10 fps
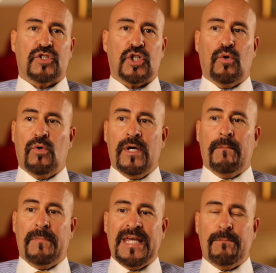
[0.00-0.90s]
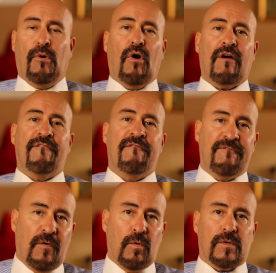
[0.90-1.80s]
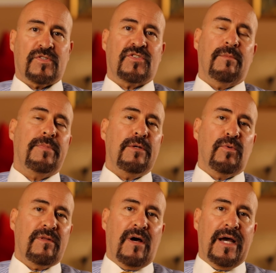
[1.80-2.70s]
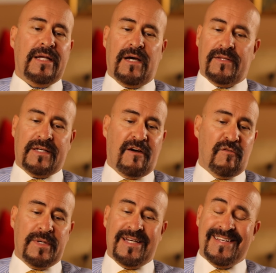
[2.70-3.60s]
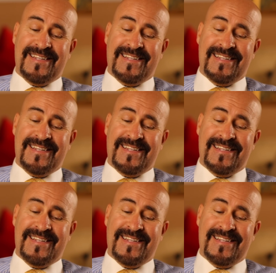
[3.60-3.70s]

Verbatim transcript: So people are forced to be reliant on the government.